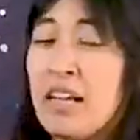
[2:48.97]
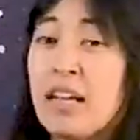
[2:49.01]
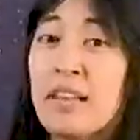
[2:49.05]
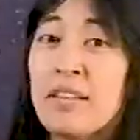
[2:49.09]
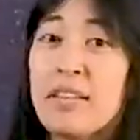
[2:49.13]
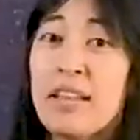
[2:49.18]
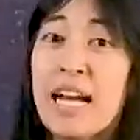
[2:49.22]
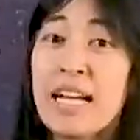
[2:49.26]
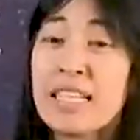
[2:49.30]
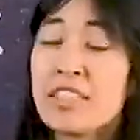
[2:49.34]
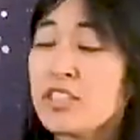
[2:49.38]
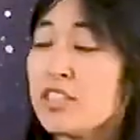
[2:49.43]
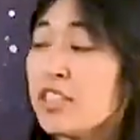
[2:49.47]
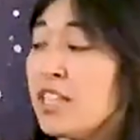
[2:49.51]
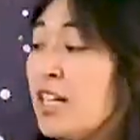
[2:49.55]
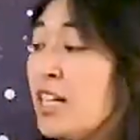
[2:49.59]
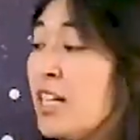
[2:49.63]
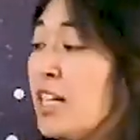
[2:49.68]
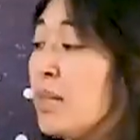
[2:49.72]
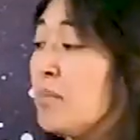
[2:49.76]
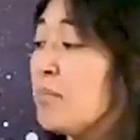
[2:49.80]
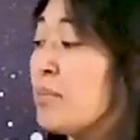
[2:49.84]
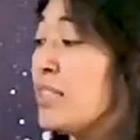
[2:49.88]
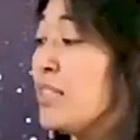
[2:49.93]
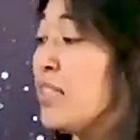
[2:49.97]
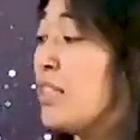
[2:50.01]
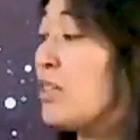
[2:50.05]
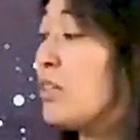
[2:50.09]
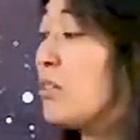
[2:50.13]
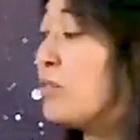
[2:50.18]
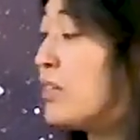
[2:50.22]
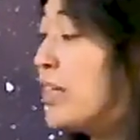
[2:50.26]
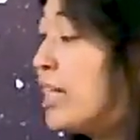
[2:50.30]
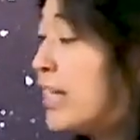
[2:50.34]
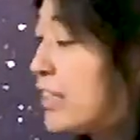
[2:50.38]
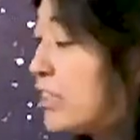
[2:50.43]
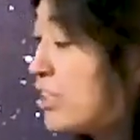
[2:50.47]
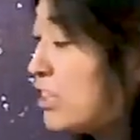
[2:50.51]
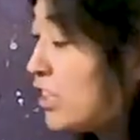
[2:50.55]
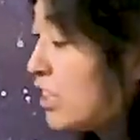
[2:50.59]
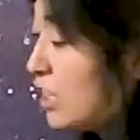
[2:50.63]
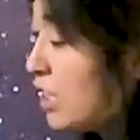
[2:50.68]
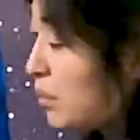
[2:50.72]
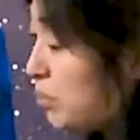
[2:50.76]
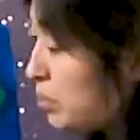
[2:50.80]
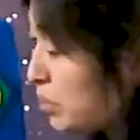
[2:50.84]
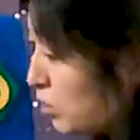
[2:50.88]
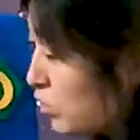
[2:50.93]
Last comes the red
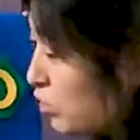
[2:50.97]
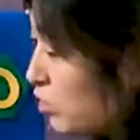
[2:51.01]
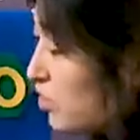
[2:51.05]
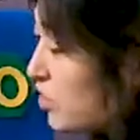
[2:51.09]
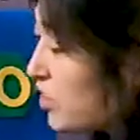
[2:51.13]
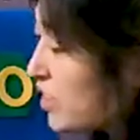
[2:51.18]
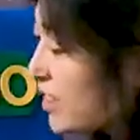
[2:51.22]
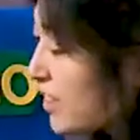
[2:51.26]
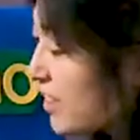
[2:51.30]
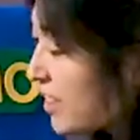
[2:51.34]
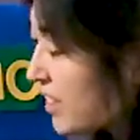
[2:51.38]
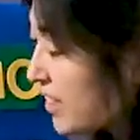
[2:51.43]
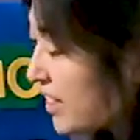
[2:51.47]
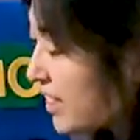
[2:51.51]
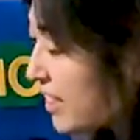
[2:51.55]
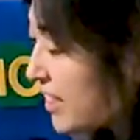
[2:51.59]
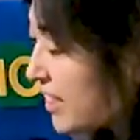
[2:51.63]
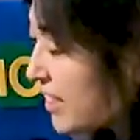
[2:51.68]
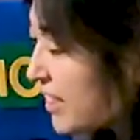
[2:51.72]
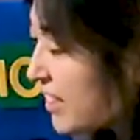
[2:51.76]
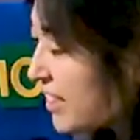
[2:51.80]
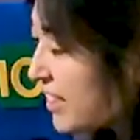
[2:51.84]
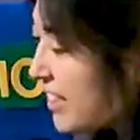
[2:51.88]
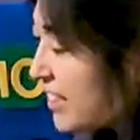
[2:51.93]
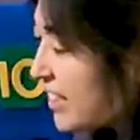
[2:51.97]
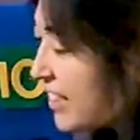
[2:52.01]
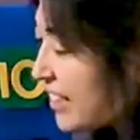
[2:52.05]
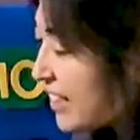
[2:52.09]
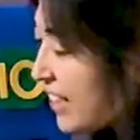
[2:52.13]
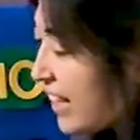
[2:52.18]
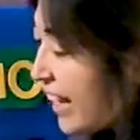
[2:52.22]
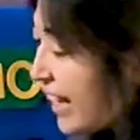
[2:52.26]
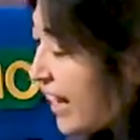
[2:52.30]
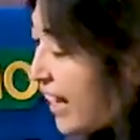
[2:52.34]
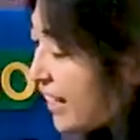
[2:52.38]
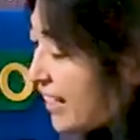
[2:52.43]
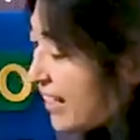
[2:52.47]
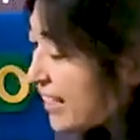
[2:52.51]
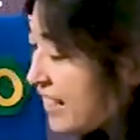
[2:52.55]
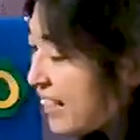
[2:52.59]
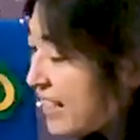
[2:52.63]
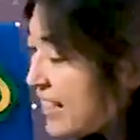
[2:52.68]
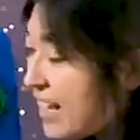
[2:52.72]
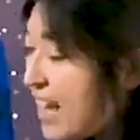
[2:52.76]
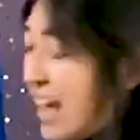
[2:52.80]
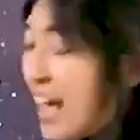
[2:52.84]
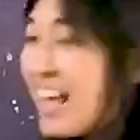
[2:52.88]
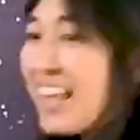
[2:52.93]
caboose, clickety-clack,
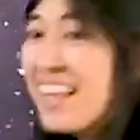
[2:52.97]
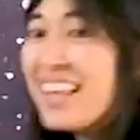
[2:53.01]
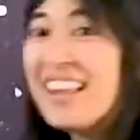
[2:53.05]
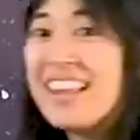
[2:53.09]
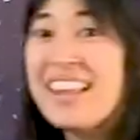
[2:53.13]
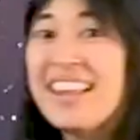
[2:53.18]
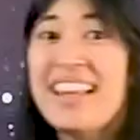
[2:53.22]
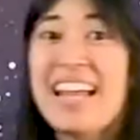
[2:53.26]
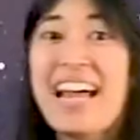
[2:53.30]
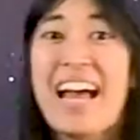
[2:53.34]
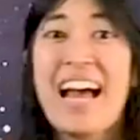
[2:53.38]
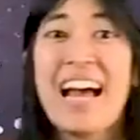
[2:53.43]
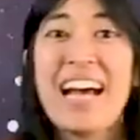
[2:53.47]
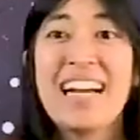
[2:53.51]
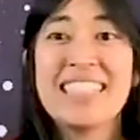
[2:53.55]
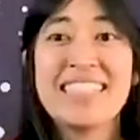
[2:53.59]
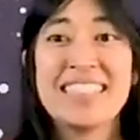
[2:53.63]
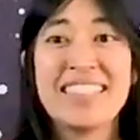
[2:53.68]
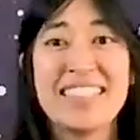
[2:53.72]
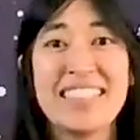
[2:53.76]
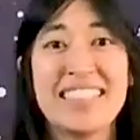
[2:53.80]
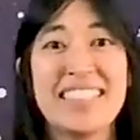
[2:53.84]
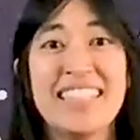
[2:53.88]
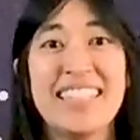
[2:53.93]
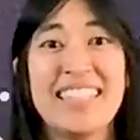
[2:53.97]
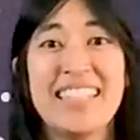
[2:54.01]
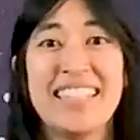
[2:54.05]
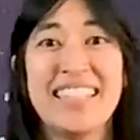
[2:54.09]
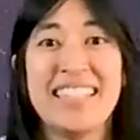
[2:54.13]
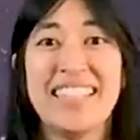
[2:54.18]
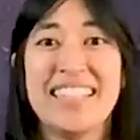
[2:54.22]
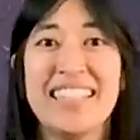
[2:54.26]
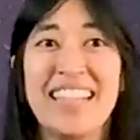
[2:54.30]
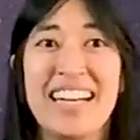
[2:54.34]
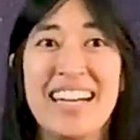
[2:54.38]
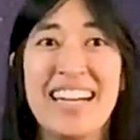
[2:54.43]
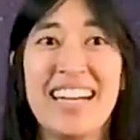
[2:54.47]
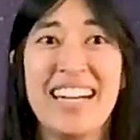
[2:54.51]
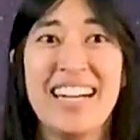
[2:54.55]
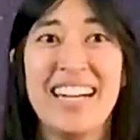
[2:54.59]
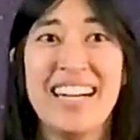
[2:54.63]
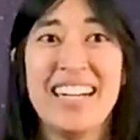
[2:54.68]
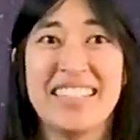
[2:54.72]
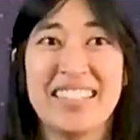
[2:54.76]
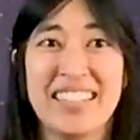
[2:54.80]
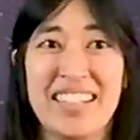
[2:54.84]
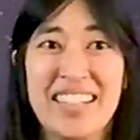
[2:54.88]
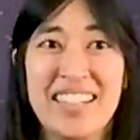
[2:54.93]
last in
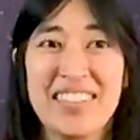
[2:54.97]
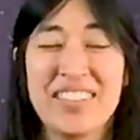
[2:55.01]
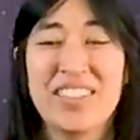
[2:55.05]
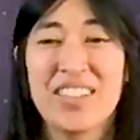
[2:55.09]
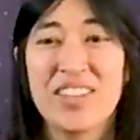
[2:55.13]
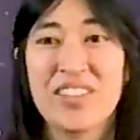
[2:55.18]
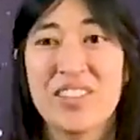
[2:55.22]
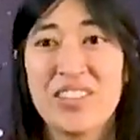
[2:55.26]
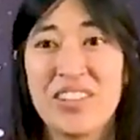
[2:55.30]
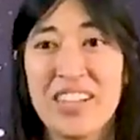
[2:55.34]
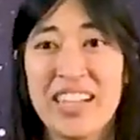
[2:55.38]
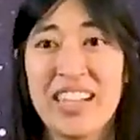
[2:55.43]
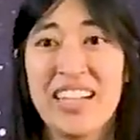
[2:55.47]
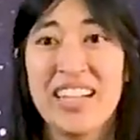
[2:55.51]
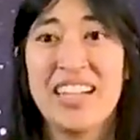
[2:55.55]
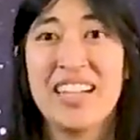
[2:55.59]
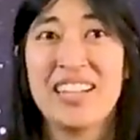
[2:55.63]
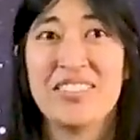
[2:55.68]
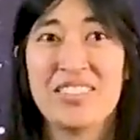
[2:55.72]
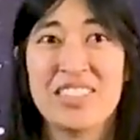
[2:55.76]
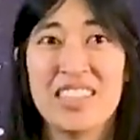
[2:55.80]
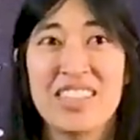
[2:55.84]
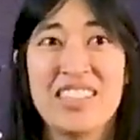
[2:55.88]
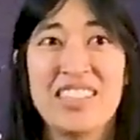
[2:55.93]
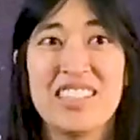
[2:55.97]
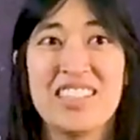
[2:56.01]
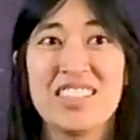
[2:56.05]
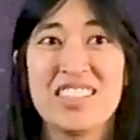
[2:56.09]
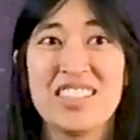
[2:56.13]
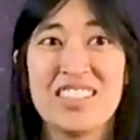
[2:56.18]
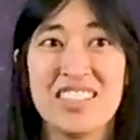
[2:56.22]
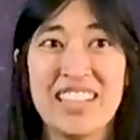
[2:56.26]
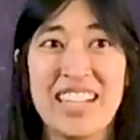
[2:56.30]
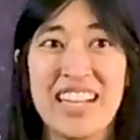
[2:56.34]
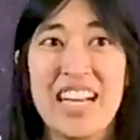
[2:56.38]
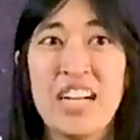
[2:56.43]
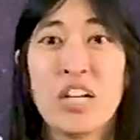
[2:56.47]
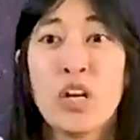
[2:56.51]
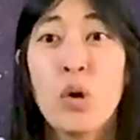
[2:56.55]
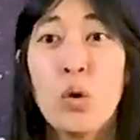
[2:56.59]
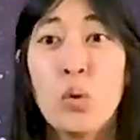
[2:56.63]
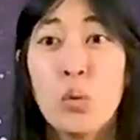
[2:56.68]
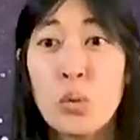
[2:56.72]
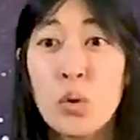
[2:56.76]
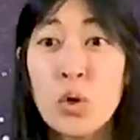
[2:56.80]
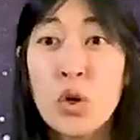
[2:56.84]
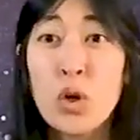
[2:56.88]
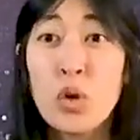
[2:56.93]
line on the railroad track.
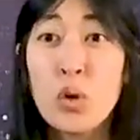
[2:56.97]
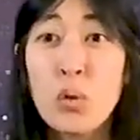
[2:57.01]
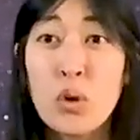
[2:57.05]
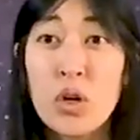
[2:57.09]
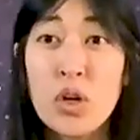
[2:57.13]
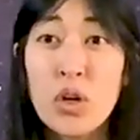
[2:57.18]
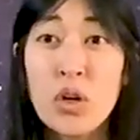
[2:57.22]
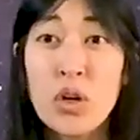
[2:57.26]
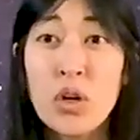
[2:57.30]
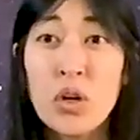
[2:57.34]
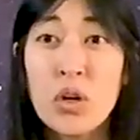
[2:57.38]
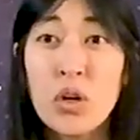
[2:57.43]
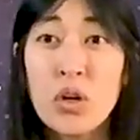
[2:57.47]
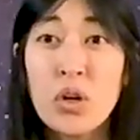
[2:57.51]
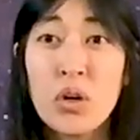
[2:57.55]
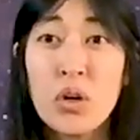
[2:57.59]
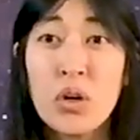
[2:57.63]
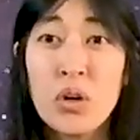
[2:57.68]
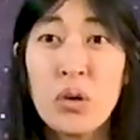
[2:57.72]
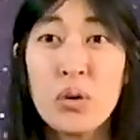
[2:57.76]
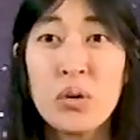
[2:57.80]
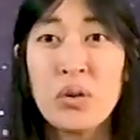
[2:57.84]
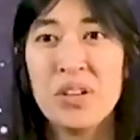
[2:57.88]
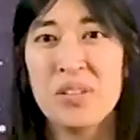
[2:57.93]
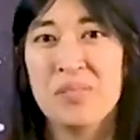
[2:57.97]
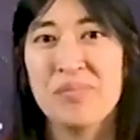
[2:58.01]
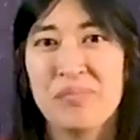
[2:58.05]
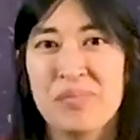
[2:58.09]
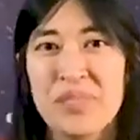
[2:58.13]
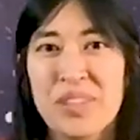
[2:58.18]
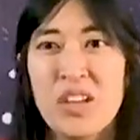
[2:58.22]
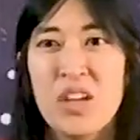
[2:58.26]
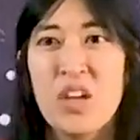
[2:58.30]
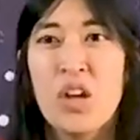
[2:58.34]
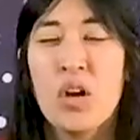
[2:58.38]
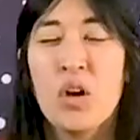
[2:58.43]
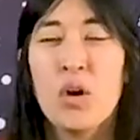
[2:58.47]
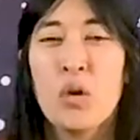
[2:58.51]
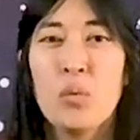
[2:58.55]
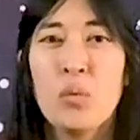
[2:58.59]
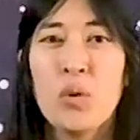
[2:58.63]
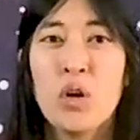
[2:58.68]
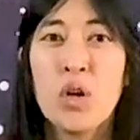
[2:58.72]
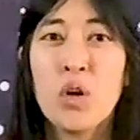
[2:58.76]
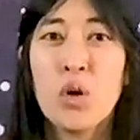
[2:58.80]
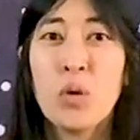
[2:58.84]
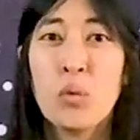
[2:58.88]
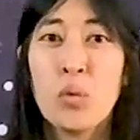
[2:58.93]
Woo-woo,
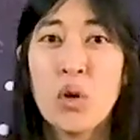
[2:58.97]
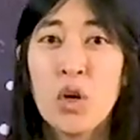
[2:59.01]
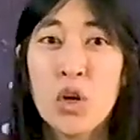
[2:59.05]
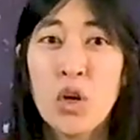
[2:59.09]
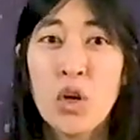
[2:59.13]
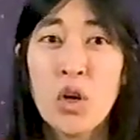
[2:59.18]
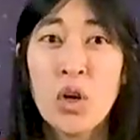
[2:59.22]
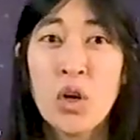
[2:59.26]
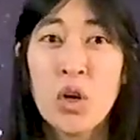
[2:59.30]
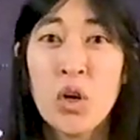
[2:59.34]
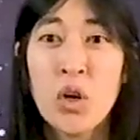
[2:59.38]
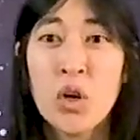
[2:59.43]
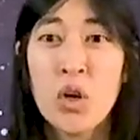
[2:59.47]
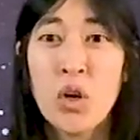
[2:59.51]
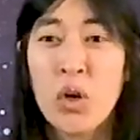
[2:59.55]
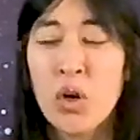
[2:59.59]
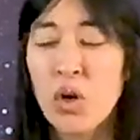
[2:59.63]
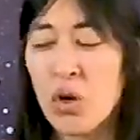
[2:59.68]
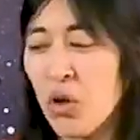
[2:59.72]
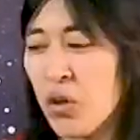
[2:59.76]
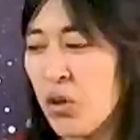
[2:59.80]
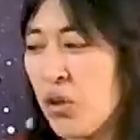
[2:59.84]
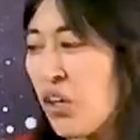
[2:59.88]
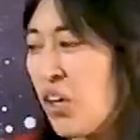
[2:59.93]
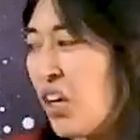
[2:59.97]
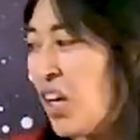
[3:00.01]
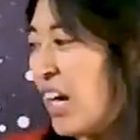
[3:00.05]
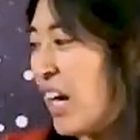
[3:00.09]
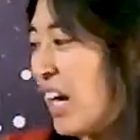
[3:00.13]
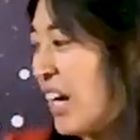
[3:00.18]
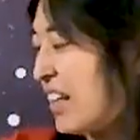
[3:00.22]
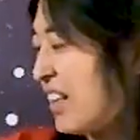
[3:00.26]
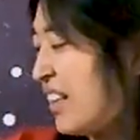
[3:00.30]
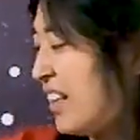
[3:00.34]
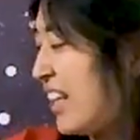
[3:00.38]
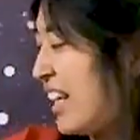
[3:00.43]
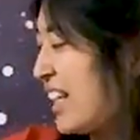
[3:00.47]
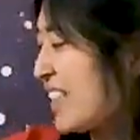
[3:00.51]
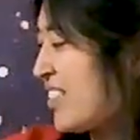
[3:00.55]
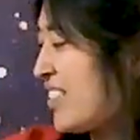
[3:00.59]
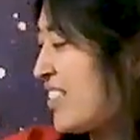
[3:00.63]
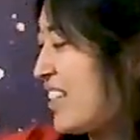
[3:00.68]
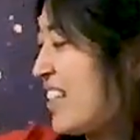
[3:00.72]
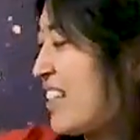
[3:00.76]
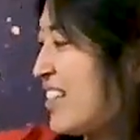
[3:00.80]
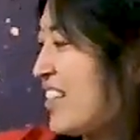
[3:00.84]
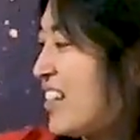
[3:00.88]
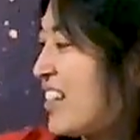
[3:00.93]
woo-woo. Let's
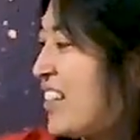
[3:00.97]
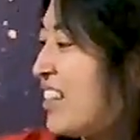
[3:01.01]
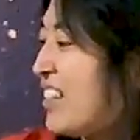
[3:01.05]
take a